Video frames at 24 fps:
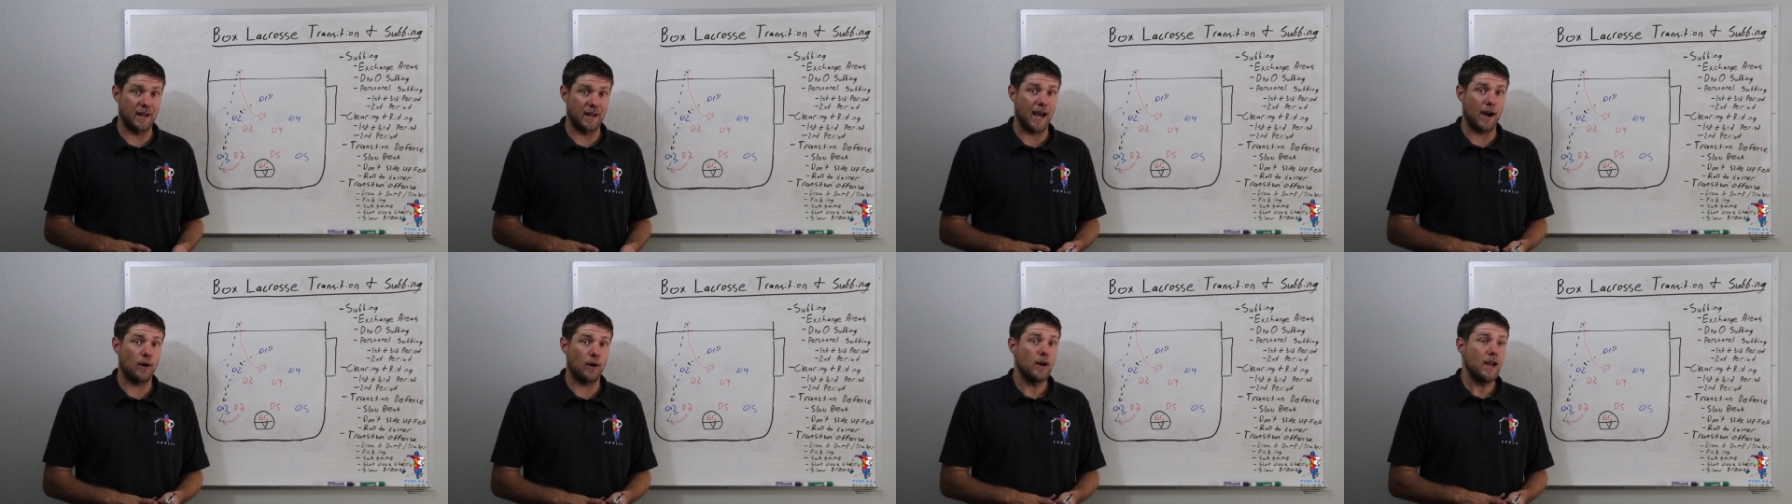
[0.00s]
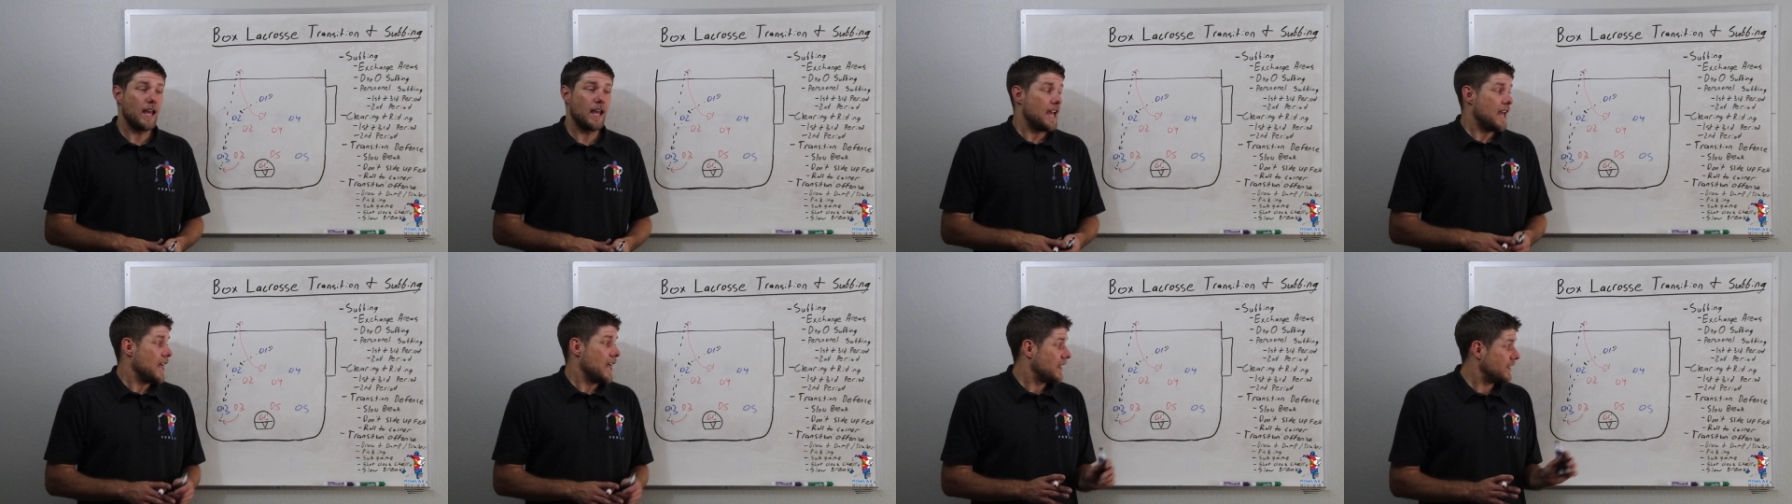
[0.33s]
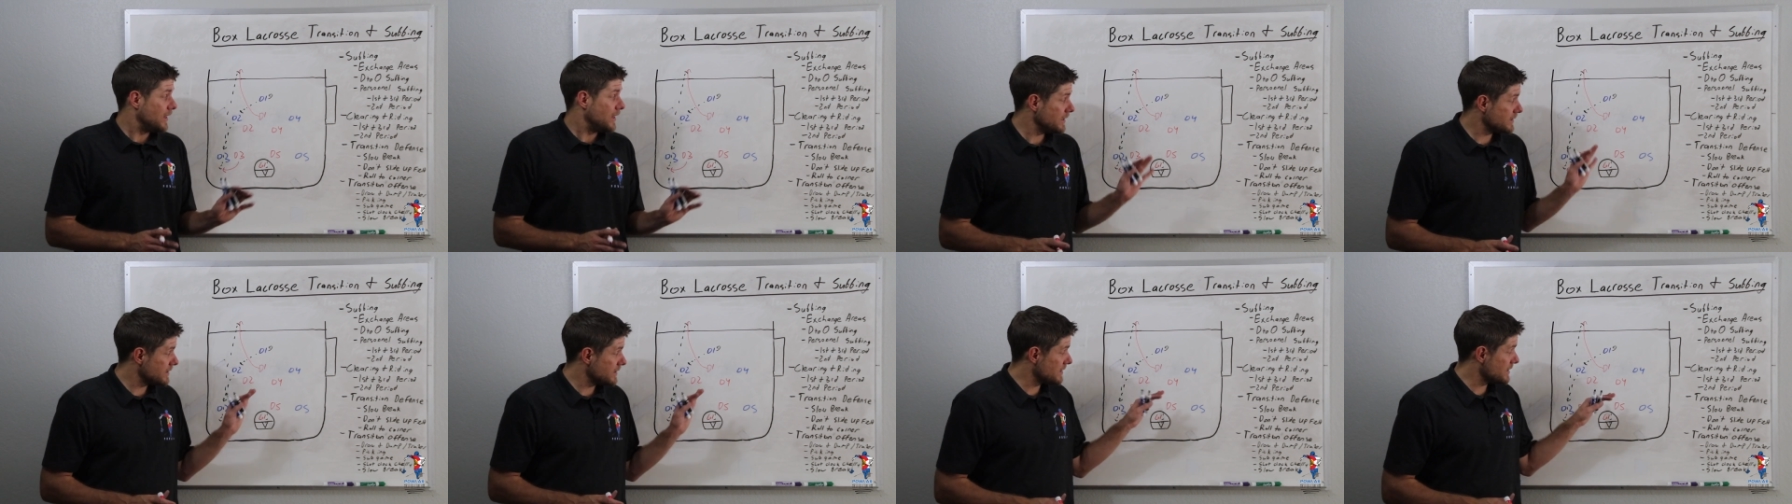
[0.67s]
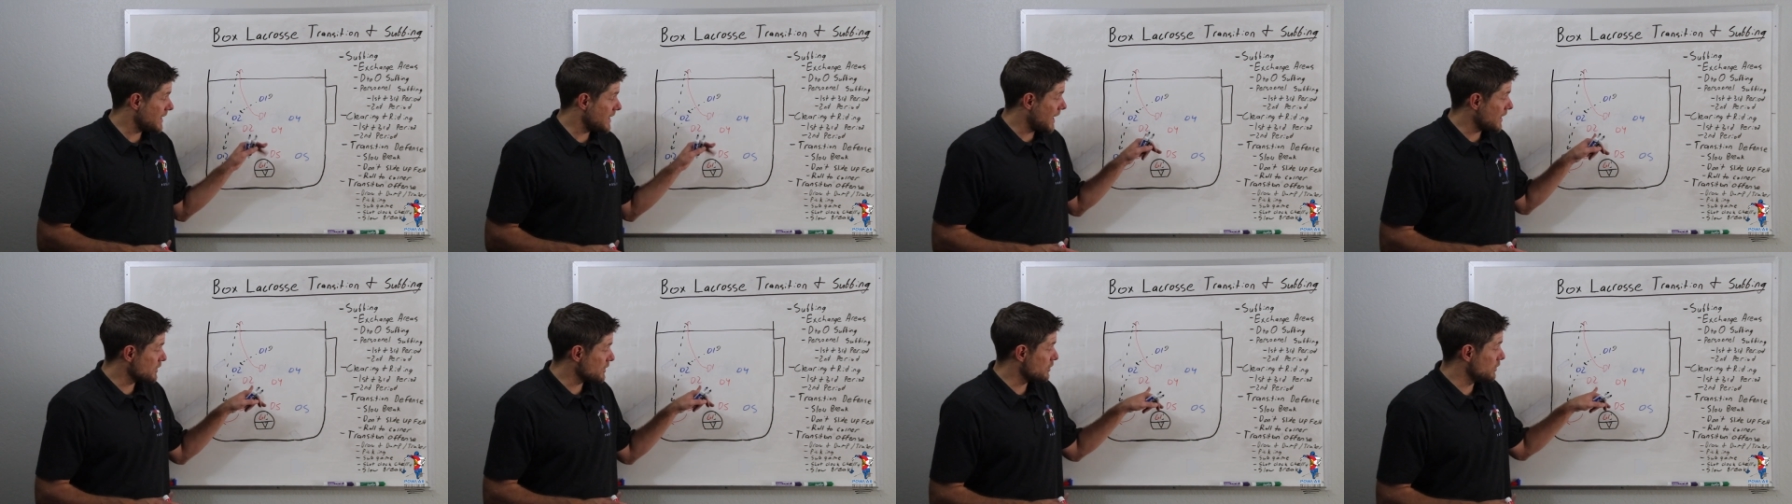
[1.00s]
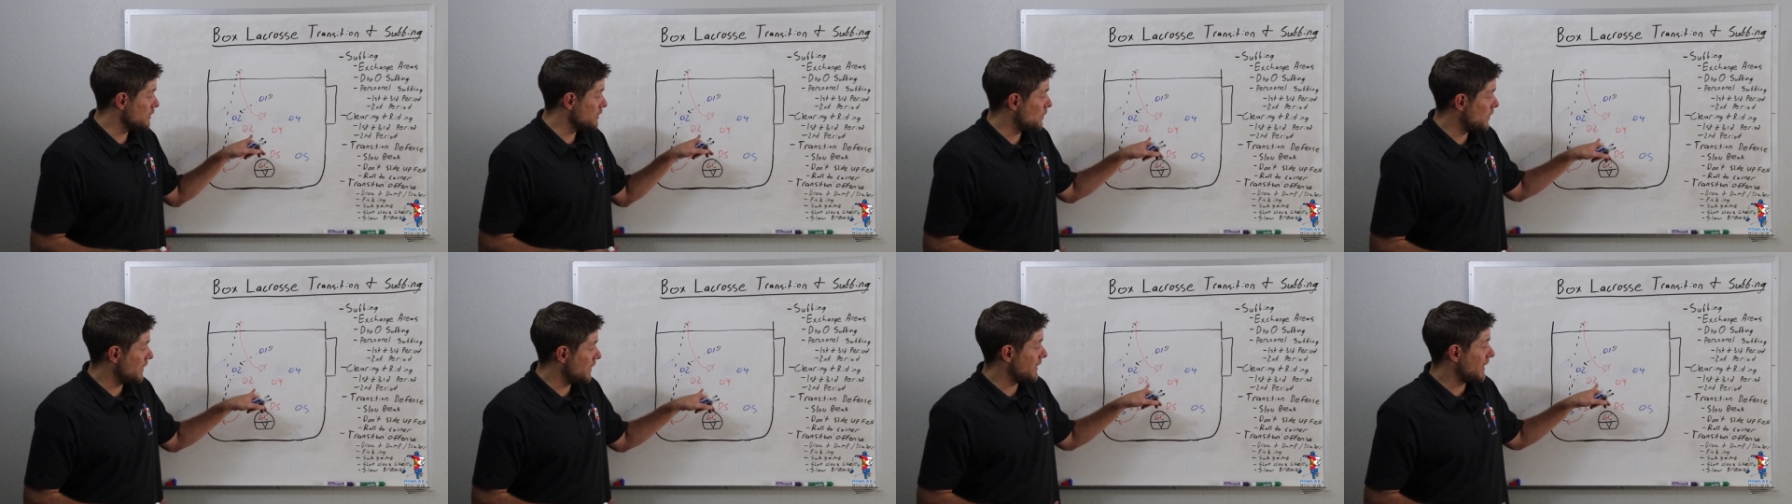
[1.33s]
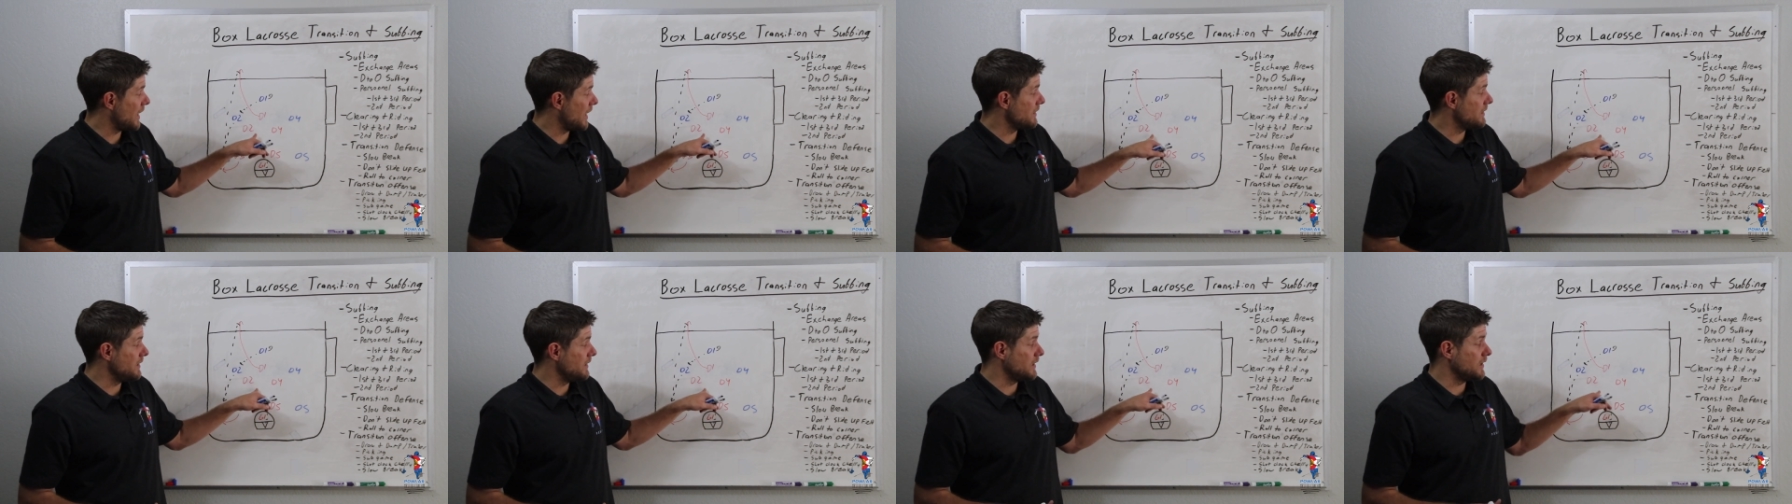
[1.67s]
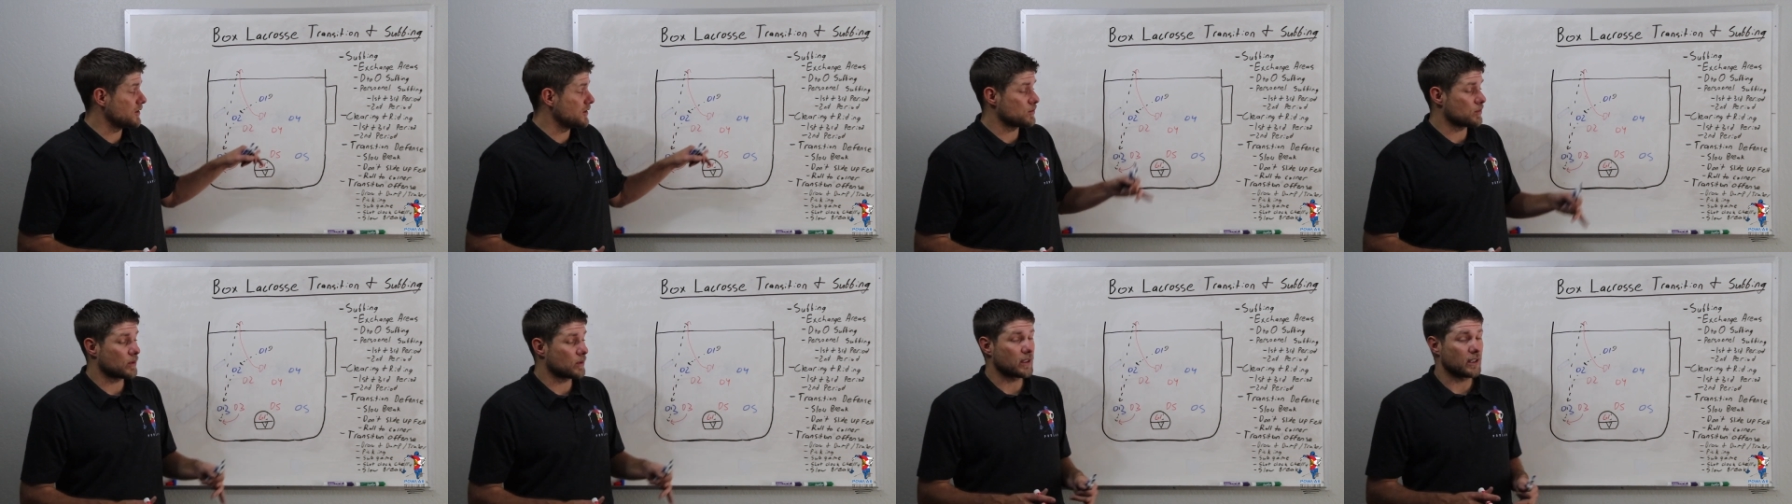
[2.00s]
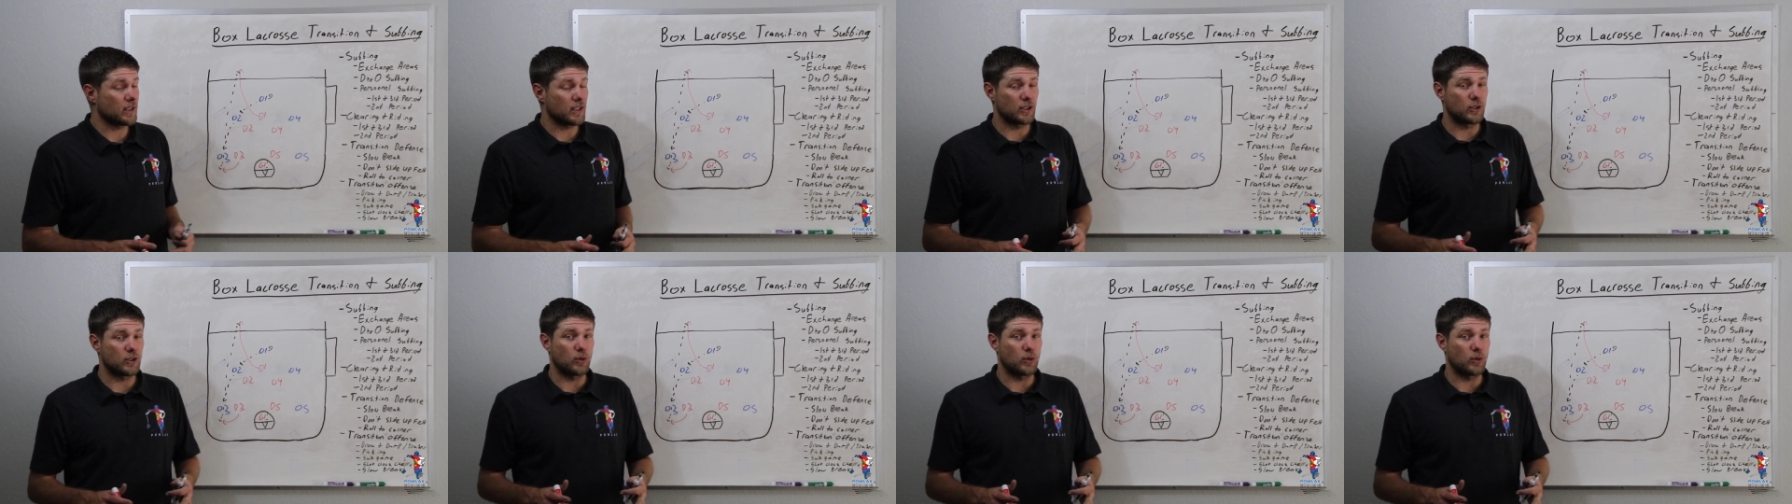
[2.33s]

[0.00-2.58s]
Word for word: Now, this is actually one that I think is really